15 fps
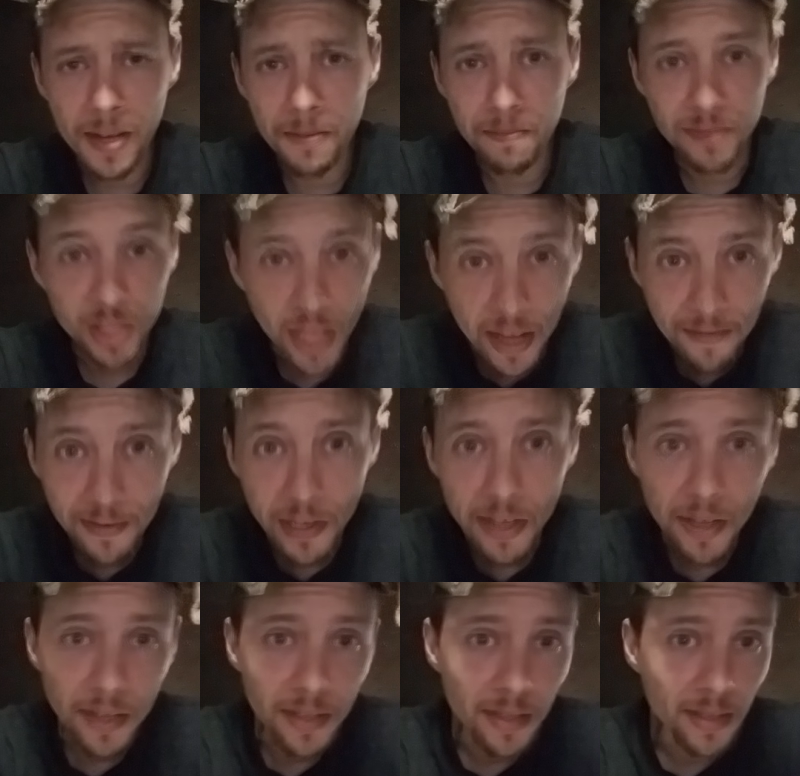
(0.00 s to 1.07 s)

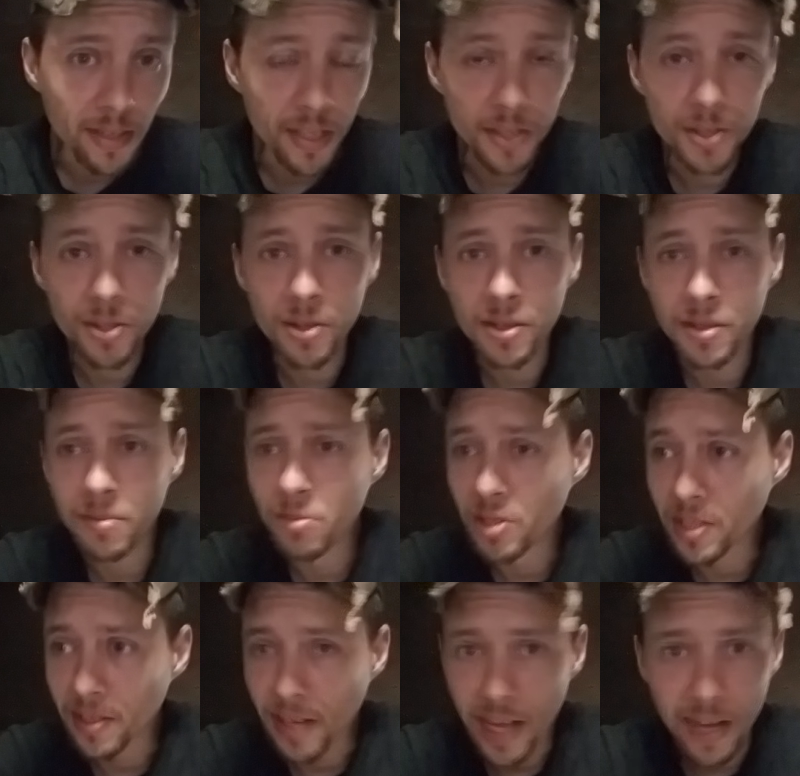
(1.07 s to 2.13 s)
safety systems
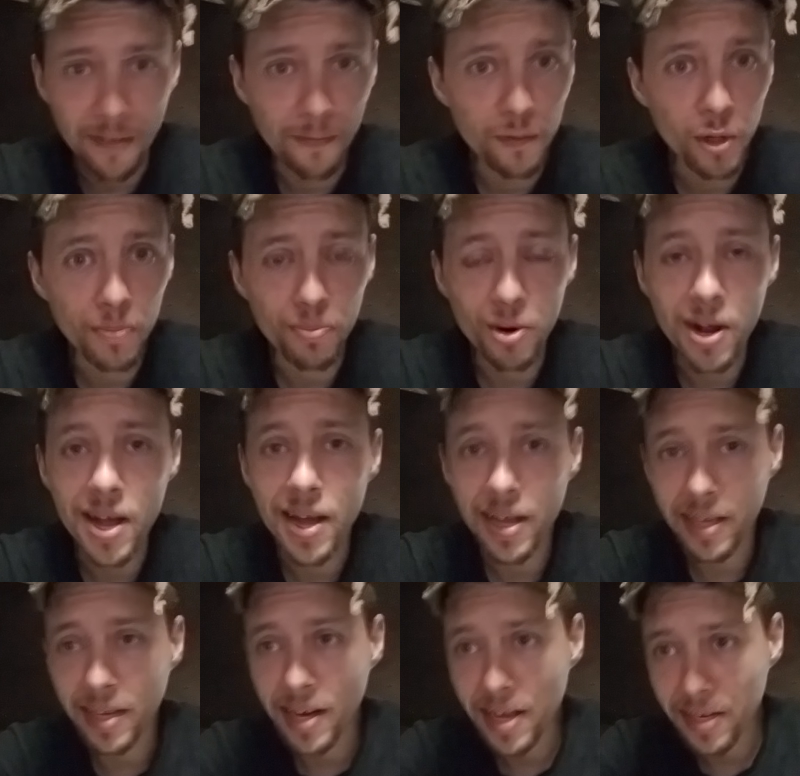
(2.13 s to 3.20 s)
and how to flip
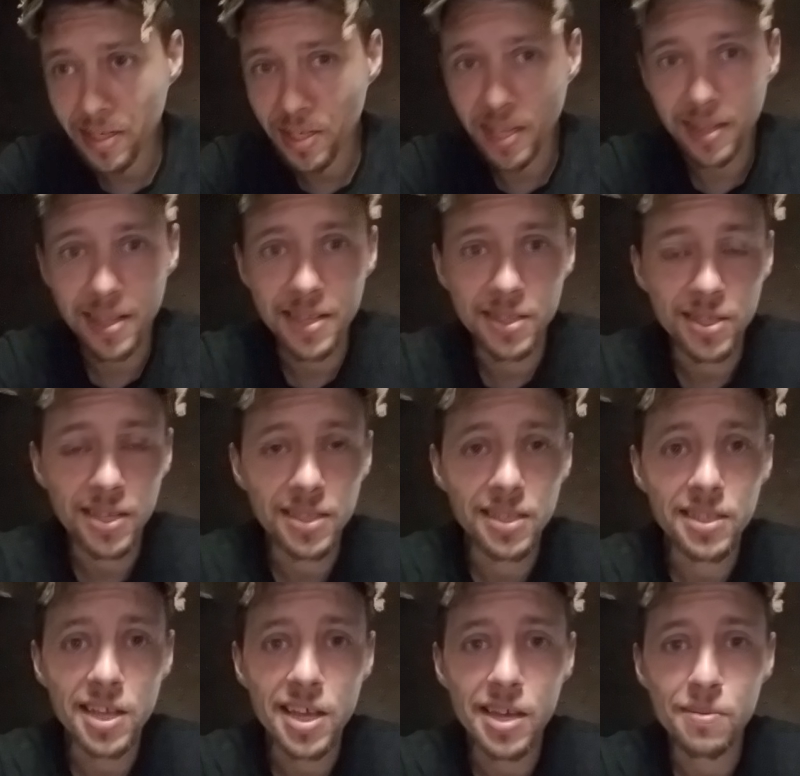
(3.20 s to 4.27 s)
rock and how to set things on the
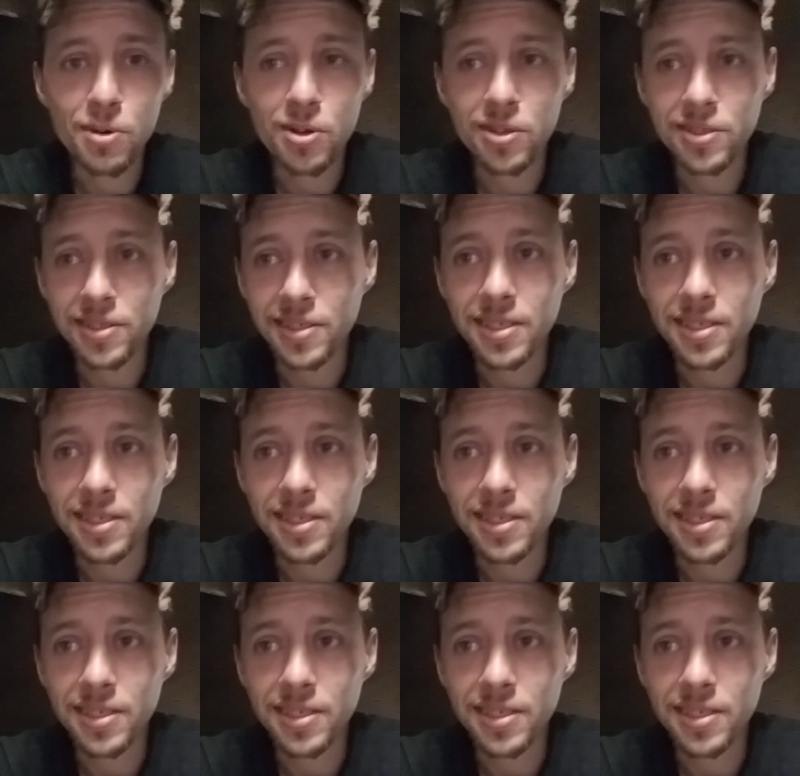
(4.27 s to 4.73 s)
table.